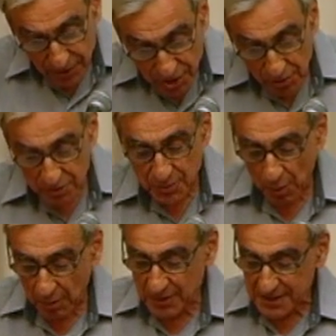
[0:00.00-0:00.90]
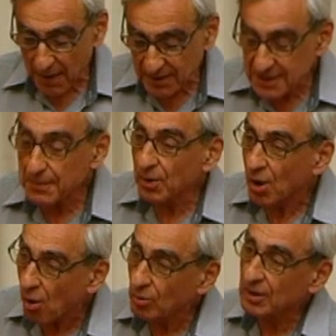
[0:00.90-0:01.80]
Jews were responsible
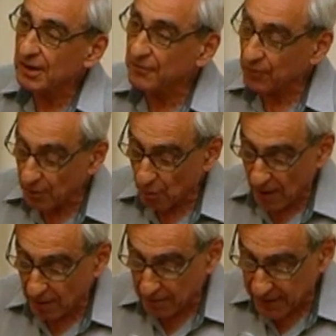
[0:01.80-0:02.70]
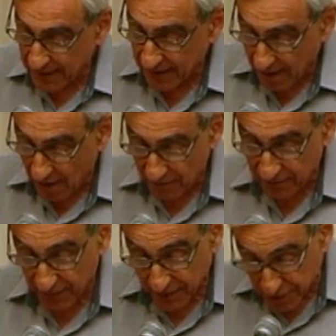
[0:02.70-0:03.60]
only for the well-being
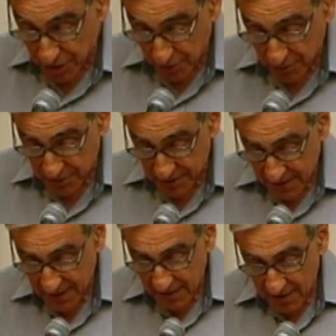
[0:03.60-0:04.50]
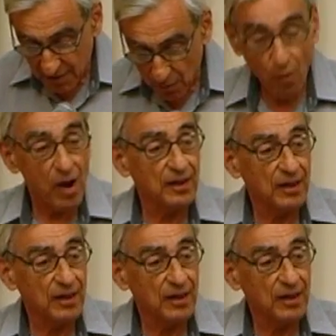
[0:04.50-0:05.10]
of the Jews, while